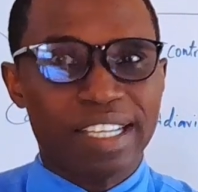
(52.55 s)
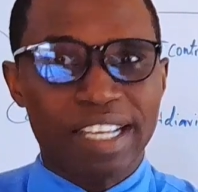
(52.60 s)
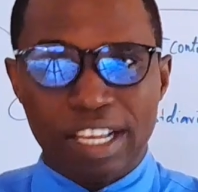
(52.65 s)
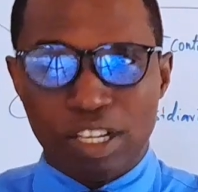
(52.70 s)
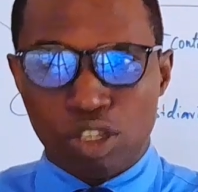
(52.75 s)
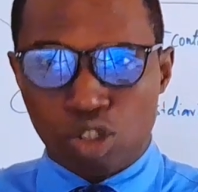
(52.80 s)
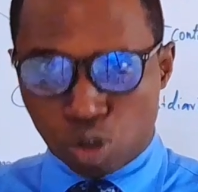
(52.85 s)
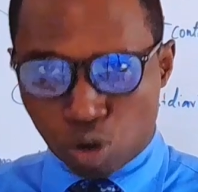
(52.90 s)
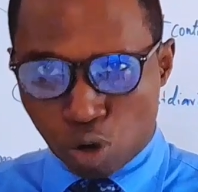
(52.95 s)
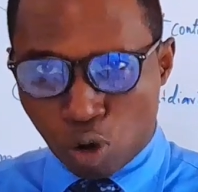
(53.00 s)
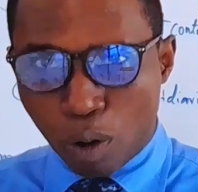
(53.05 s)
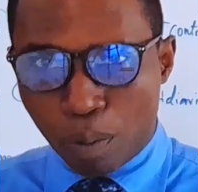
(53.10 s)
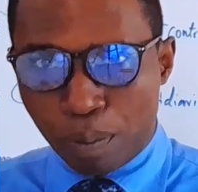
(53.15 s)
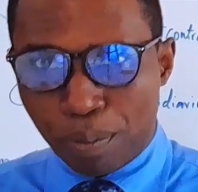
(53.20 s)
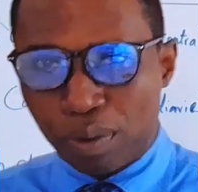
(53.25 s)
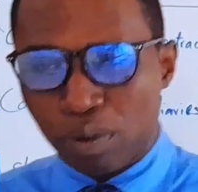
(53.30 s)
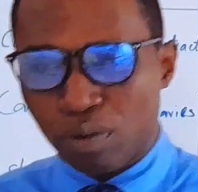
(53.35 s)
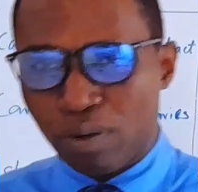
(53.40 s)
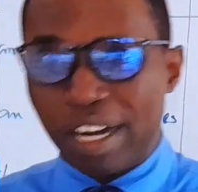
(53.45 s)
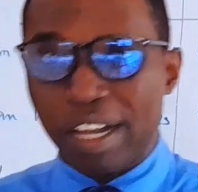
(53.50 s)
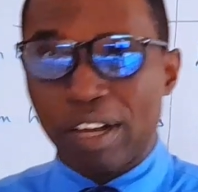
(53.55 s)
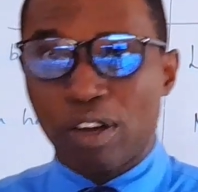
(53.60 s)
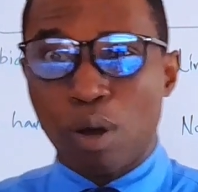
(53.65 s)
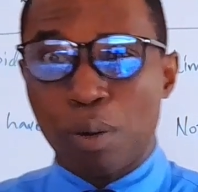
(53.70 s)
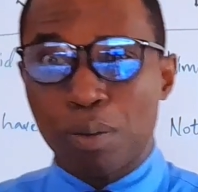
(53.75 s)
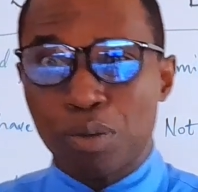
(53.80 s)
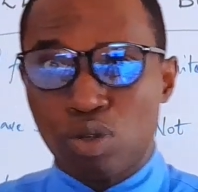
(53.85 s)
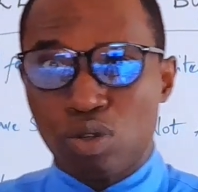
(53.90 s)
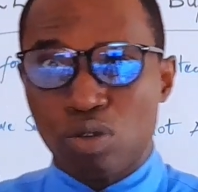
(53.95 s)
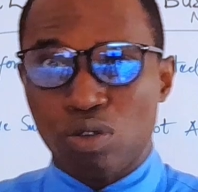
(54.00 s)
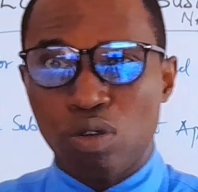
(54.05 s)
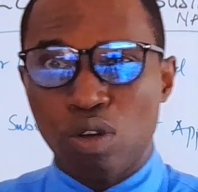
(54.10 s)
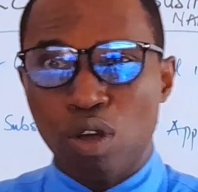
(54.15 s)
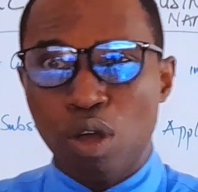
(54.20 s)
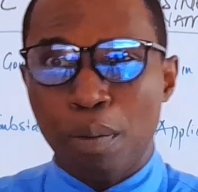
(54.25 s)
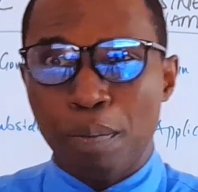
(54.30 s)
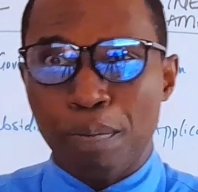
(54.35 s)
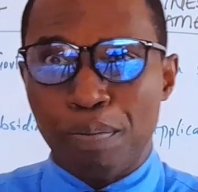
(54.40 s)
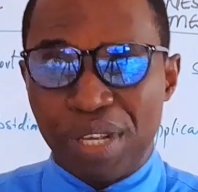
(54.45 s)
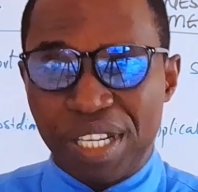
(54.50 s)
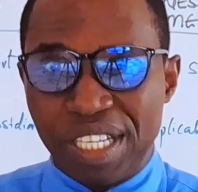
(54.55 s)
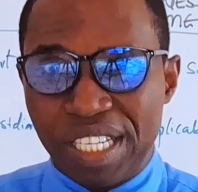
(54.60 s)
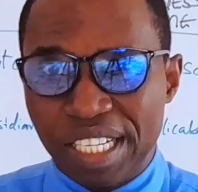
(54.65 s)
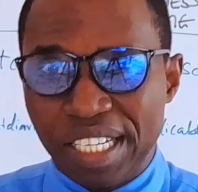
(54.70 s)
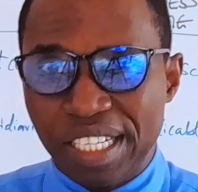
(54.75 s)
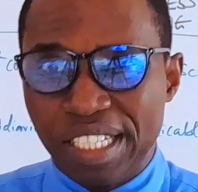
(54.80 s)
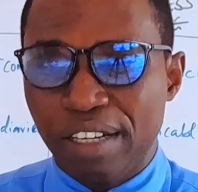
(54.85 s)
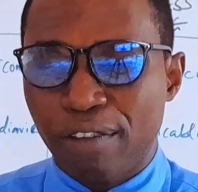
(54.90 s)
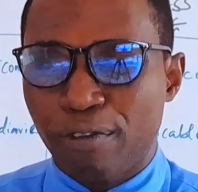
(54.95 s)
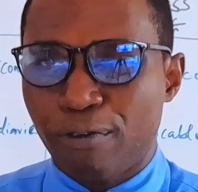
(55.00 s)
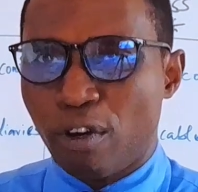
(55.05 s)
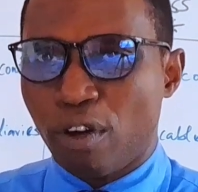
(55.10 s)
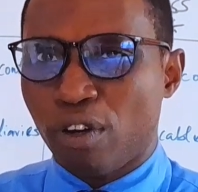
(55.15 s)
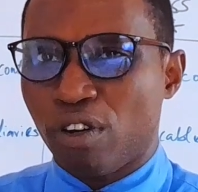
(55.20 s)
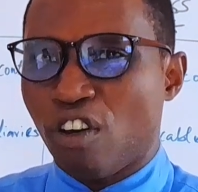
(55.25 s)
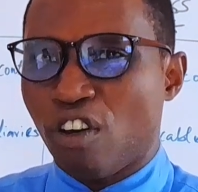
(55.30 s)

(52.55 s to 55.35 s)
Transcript: in scope when it comes to bidding for